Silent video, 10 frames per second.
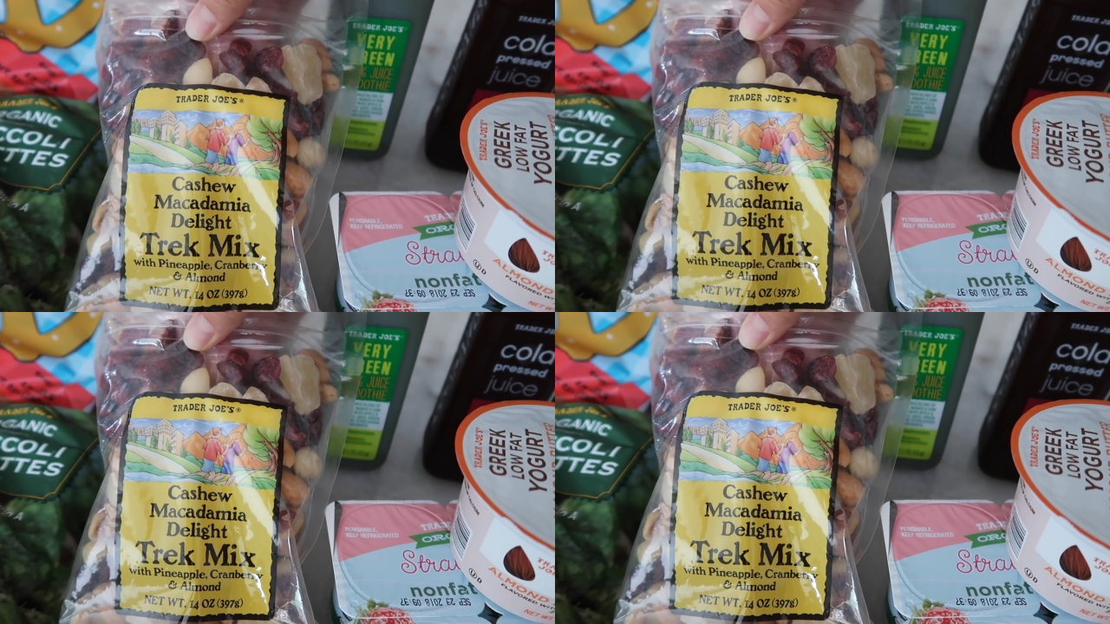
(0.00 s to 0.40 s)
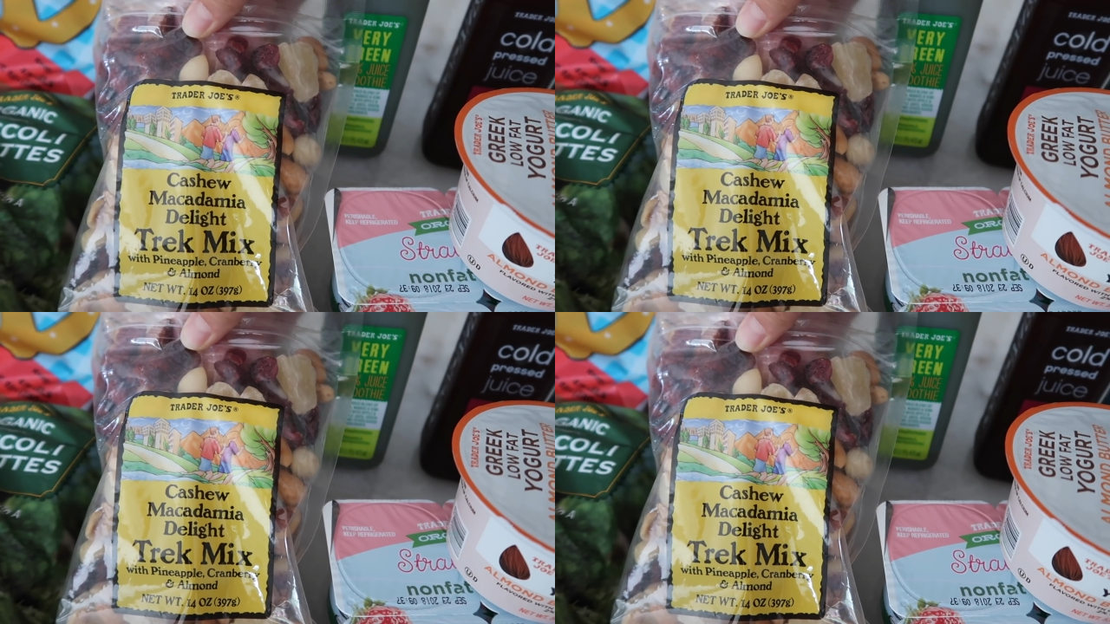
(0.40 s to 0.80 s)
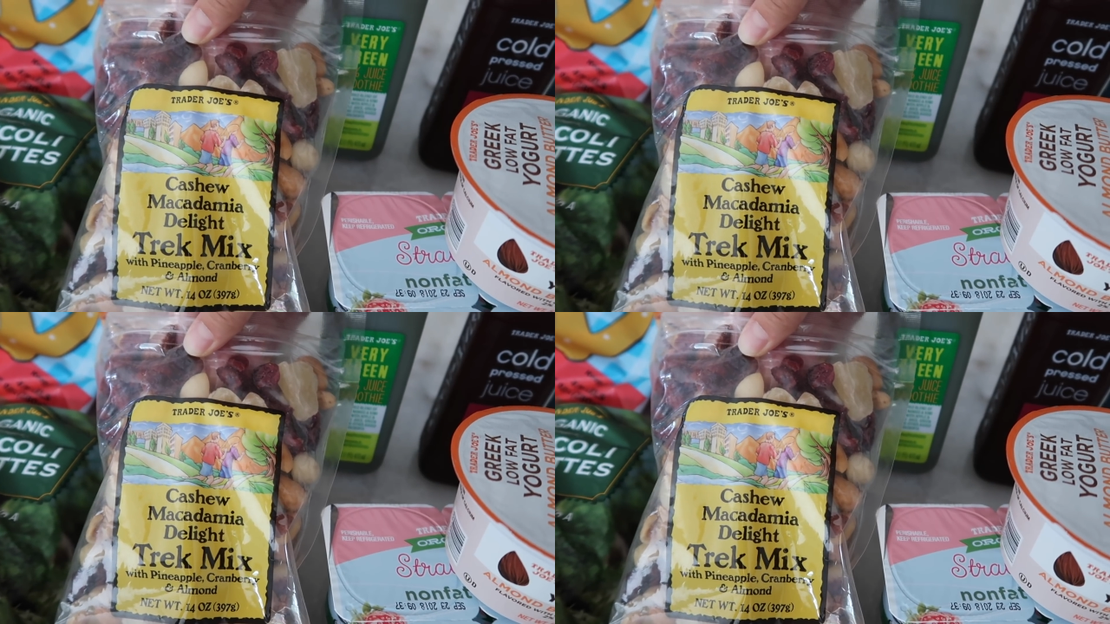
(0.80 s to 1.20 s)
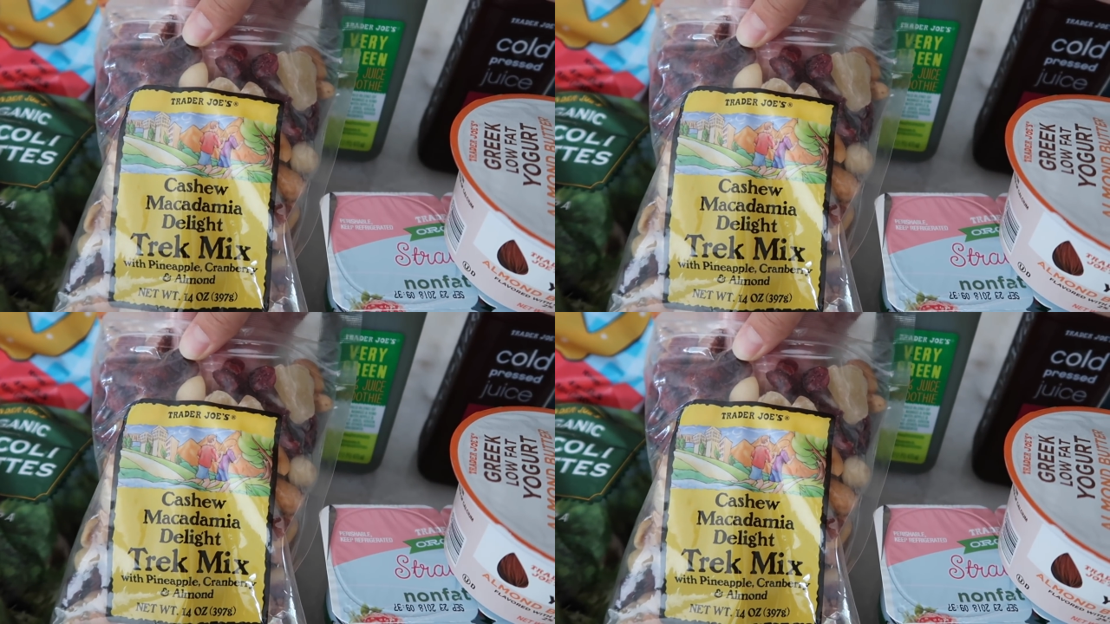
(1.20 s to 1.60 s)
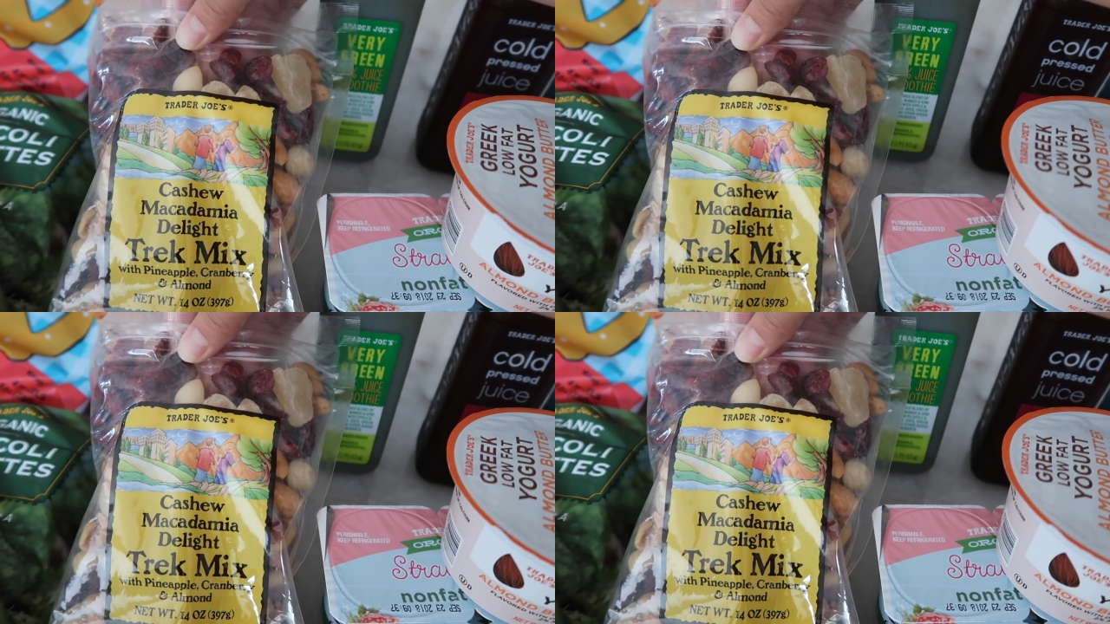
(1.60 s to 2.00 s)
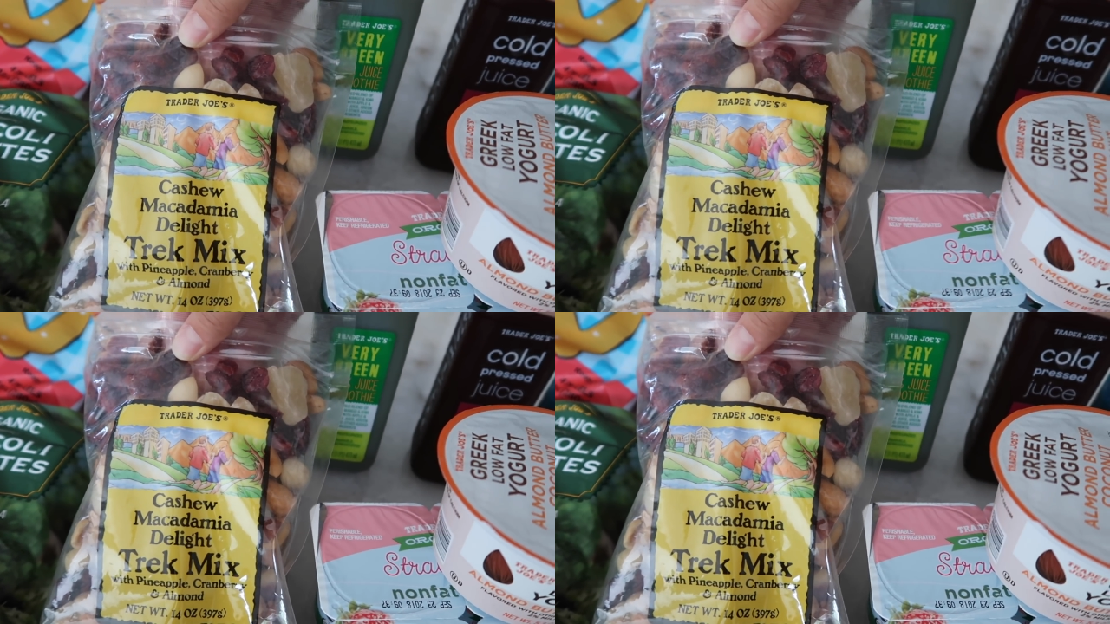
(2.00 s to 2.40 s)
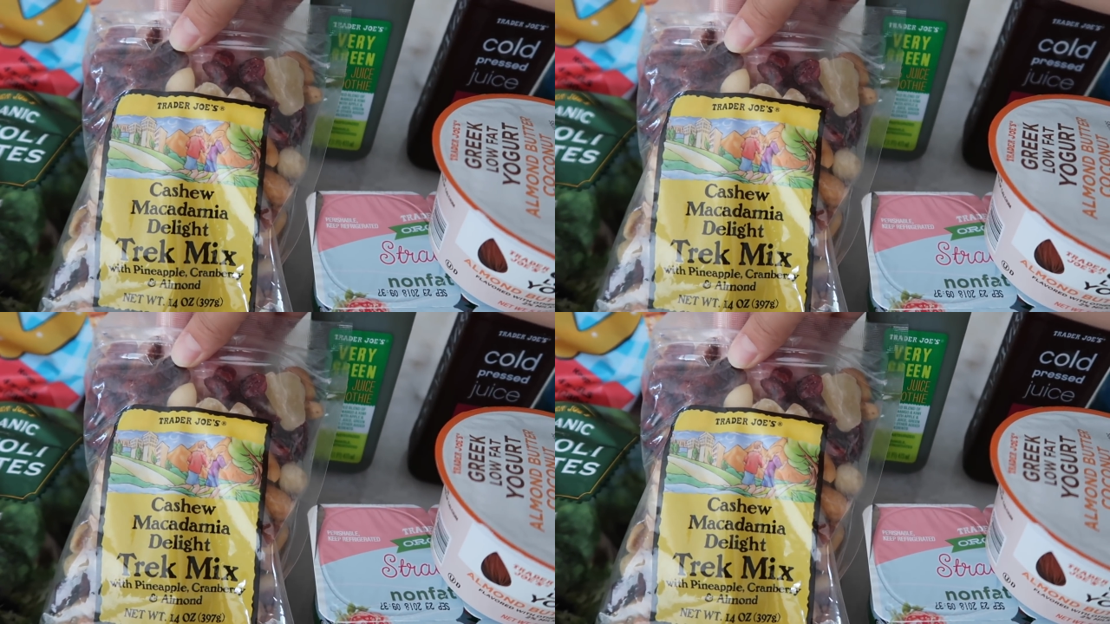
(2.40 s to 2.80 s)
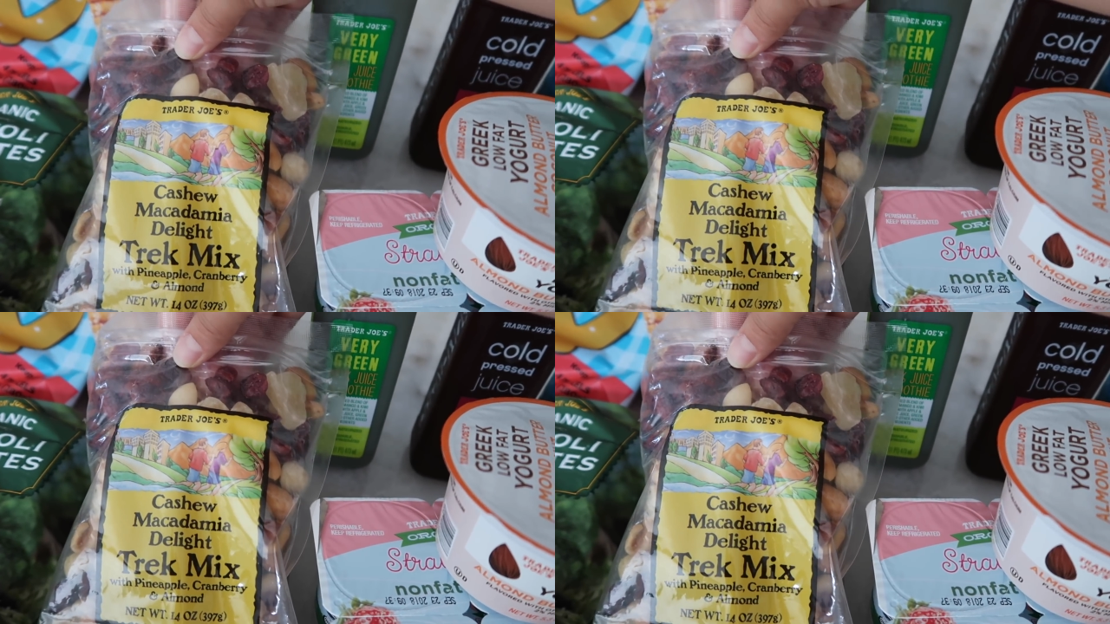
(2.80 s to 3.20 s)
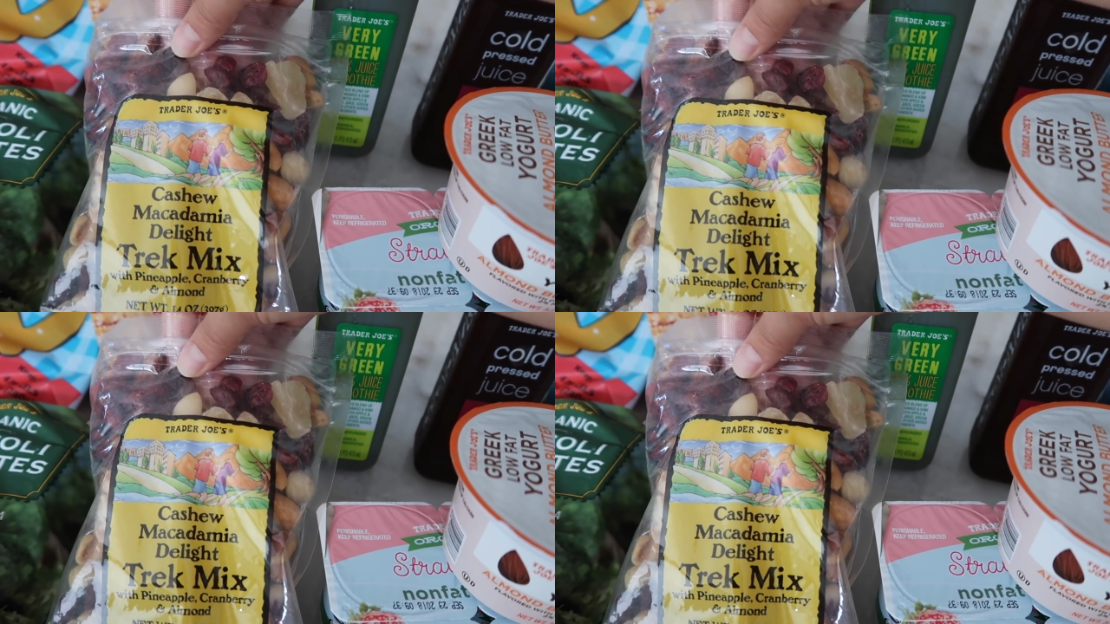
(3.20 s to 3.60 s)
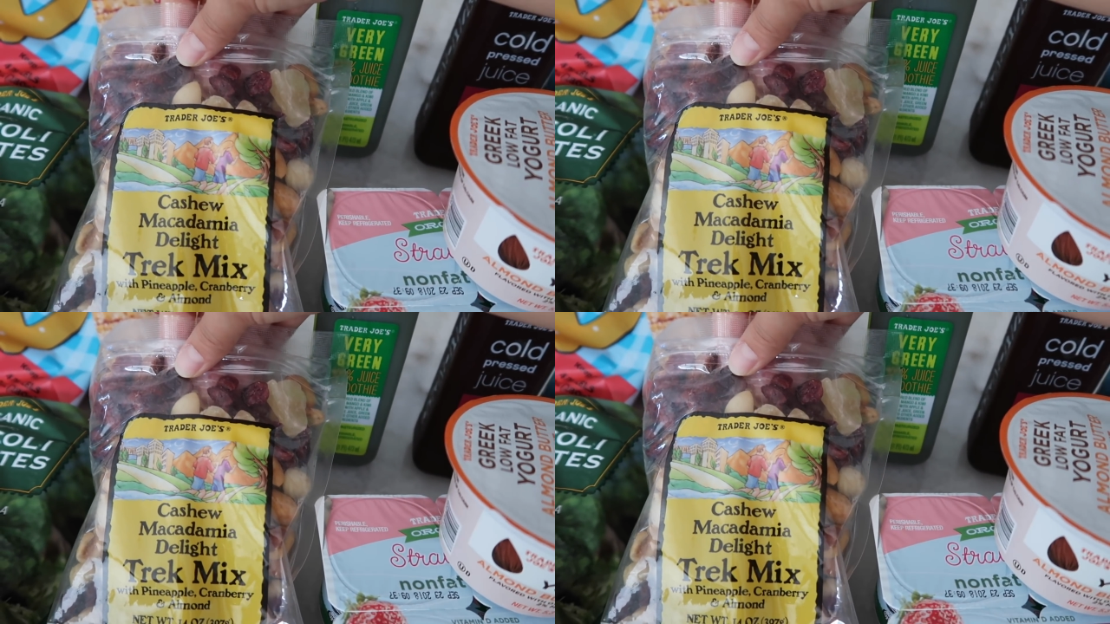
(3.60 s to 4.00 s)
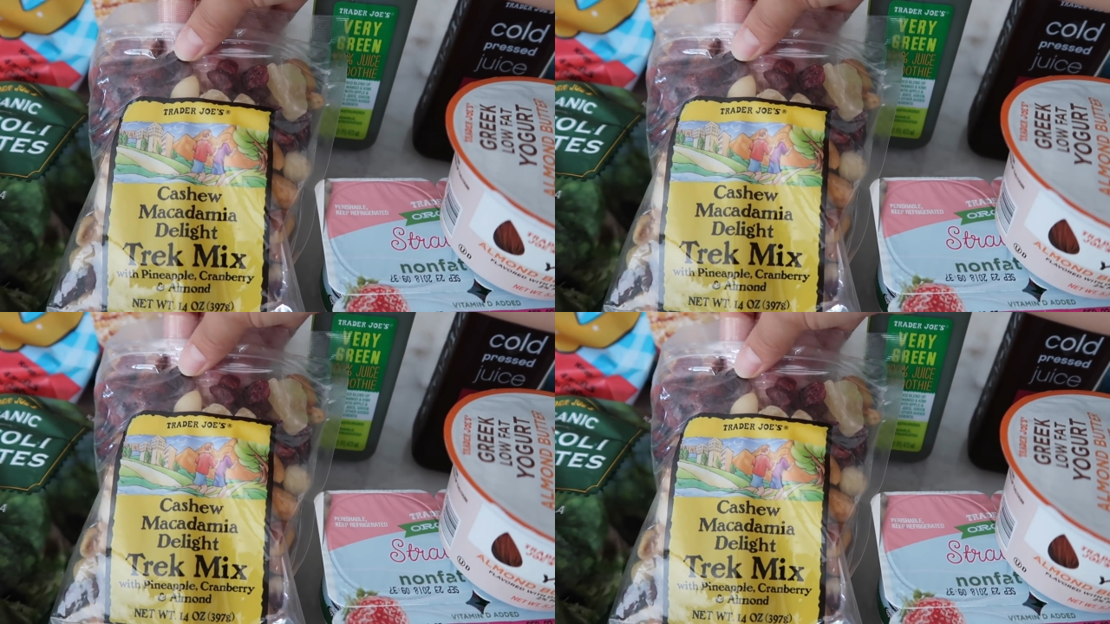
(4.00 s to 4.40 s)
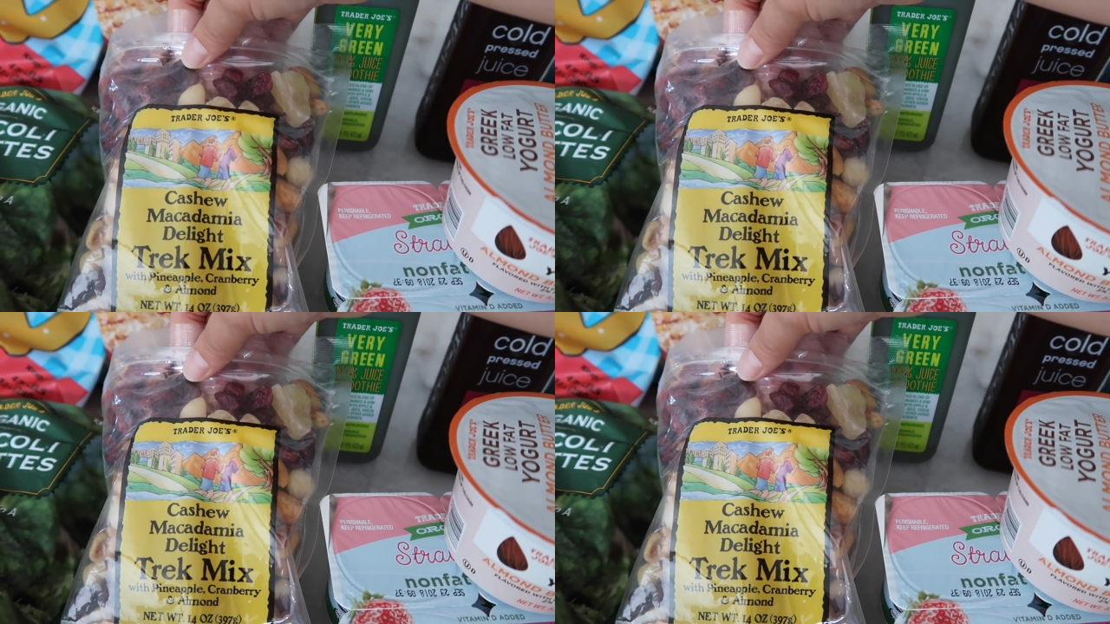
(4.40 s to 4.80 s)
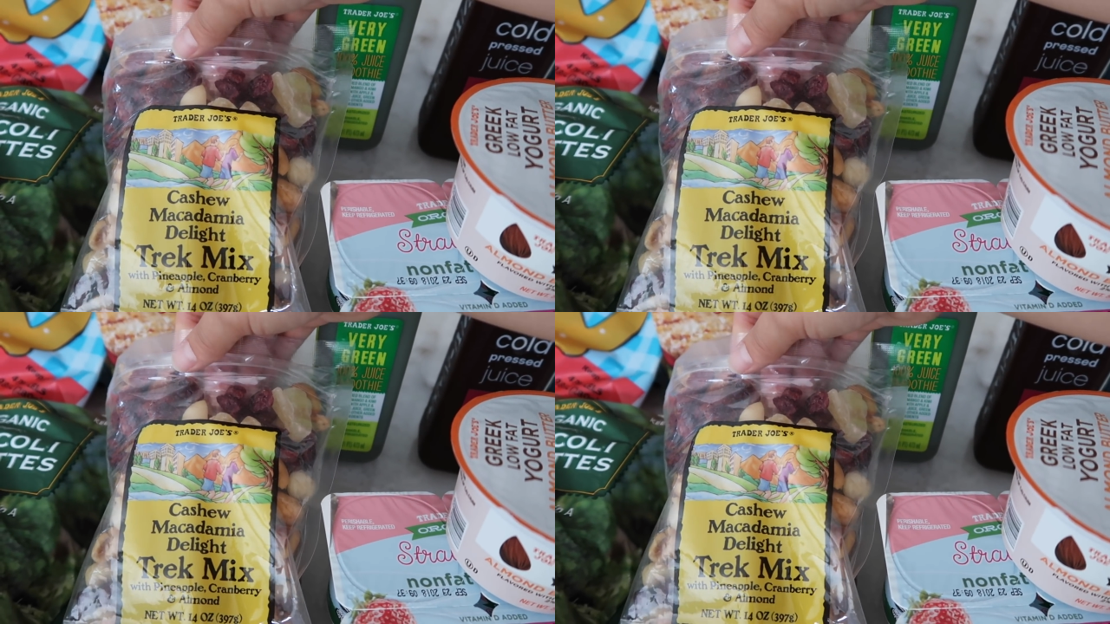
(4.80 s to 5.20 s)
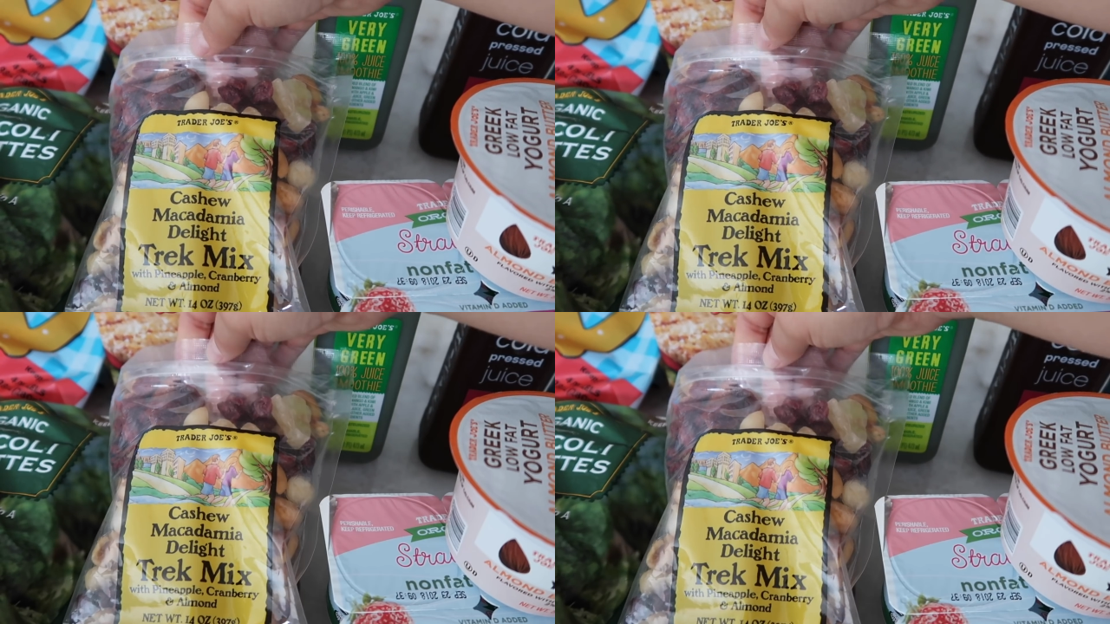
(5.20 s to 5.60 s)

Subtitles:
(no speaker visible)